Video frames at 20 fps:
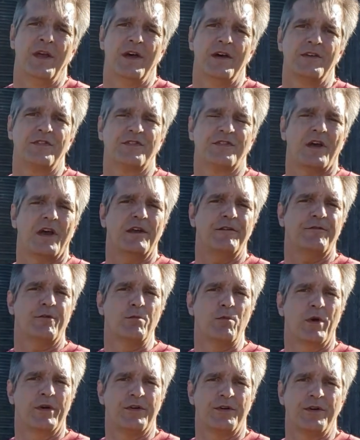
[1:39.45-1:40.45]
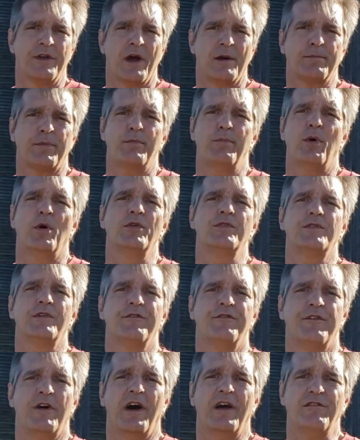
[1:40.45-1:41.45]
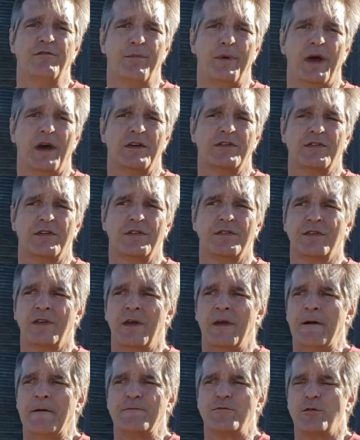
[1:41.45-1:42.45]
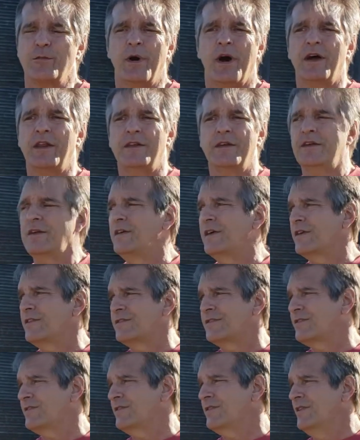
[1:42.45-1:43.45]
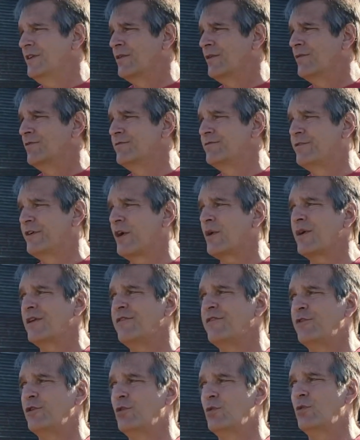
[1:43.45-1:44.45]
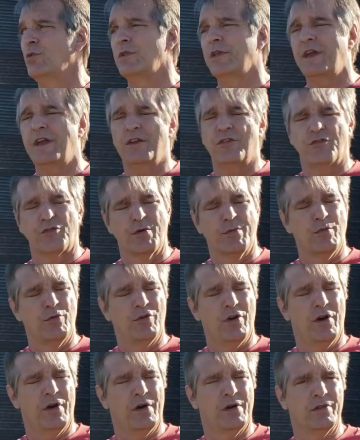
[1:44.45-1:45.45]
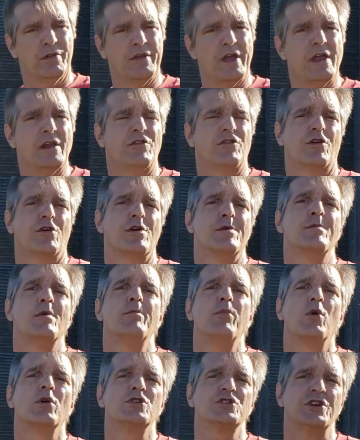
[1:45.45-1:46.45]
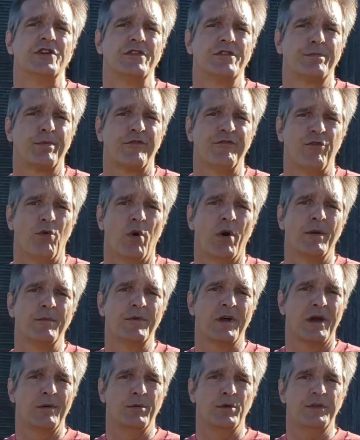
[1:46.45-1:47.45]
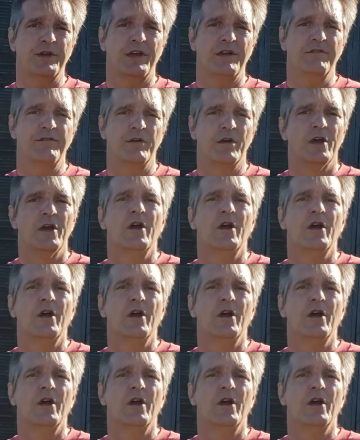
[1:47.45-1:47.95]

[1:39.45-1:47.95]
Aside from whether or not Proposal 5 passes, Vermont has, you know, very few late-term abortions performed, I believe.